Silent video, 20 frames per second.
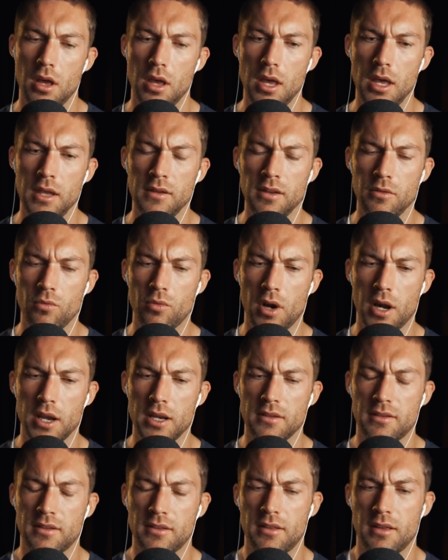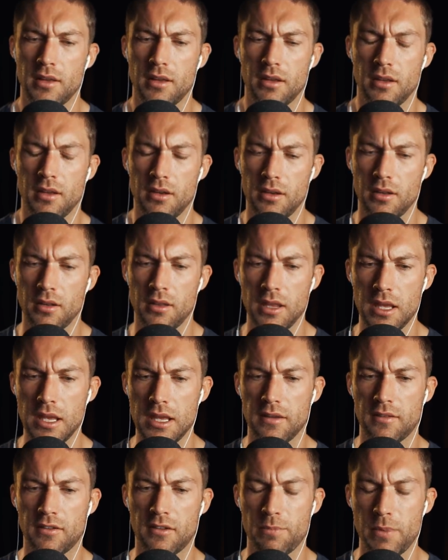Is it right that
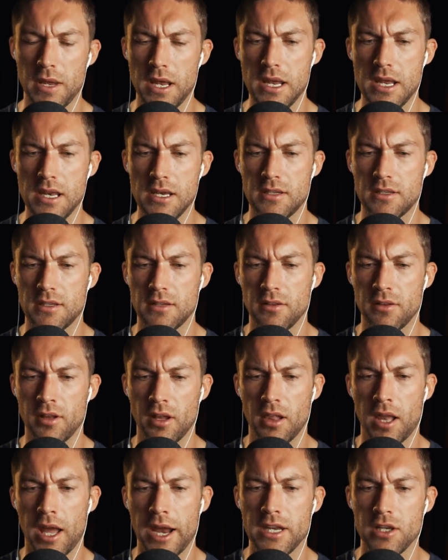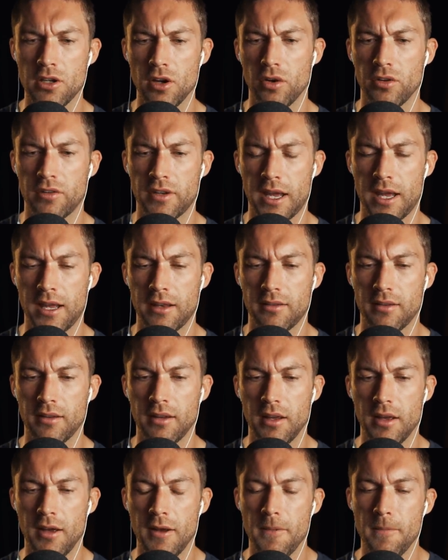the speed that light goes at
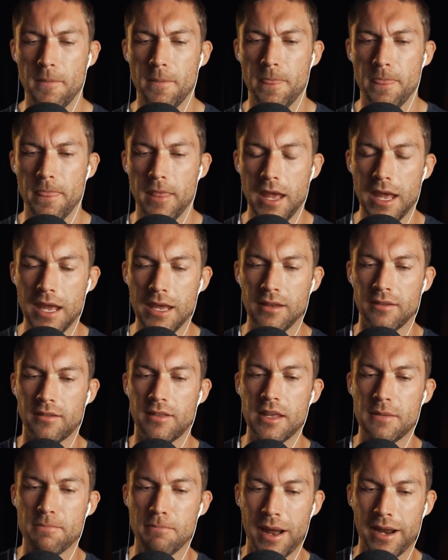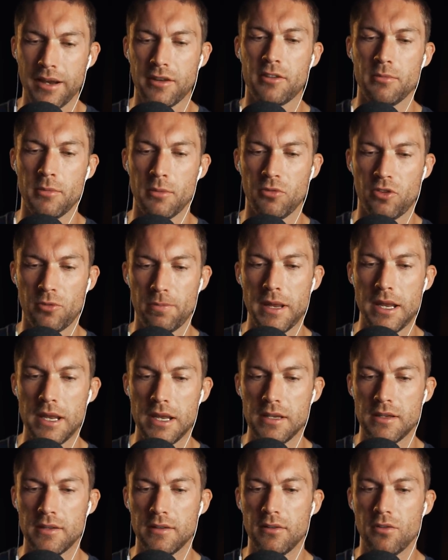is the maximum
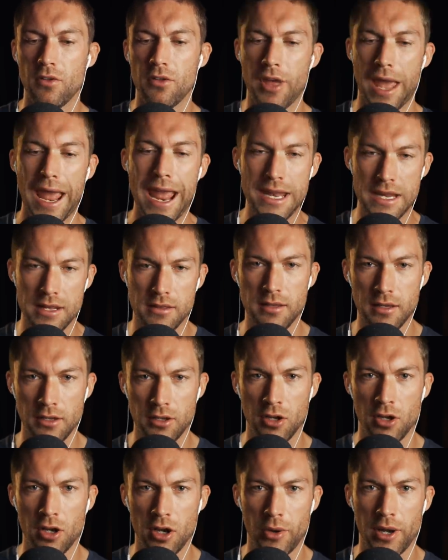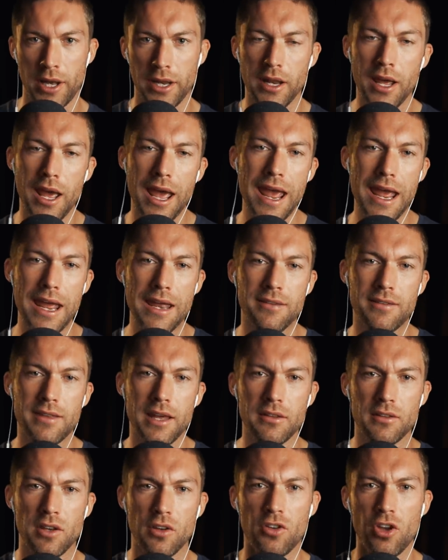speed that anything can go at? Is
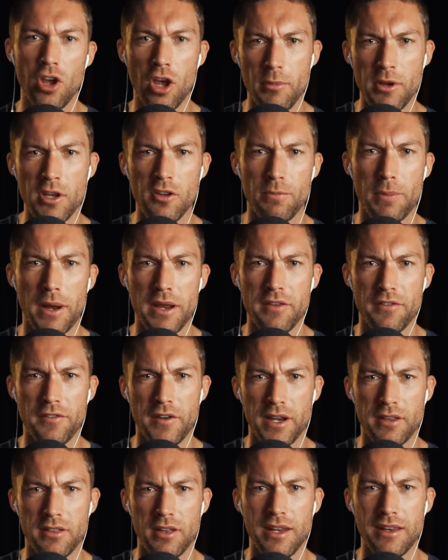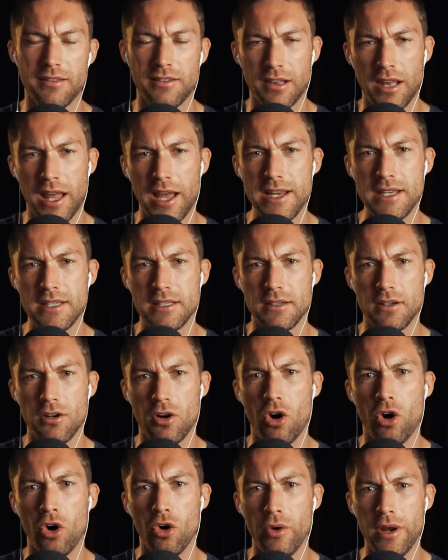that determined by the fact that it's light,
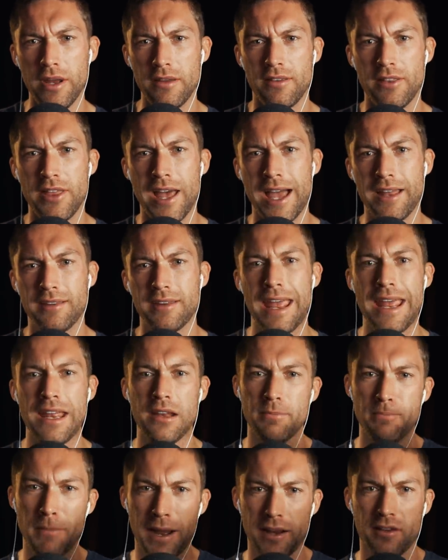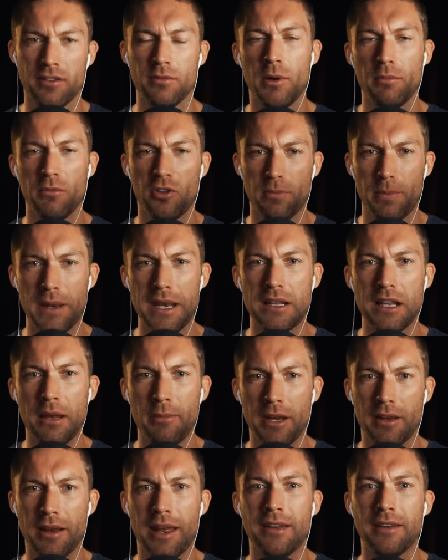or is that a maximum speed
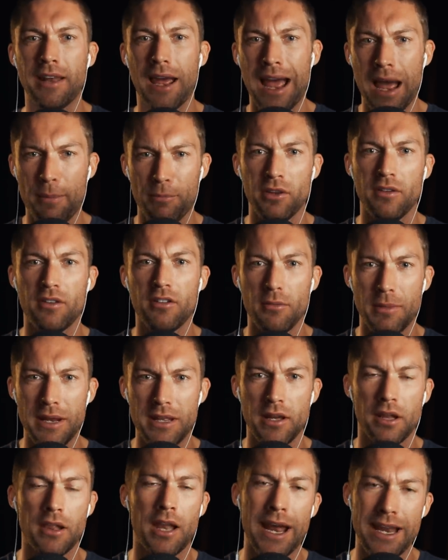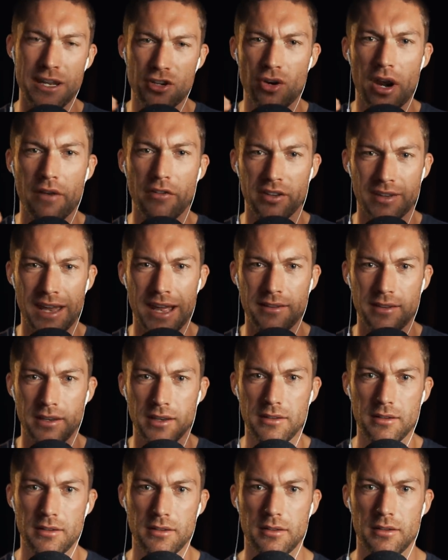limit and it happens to be that light travels at it?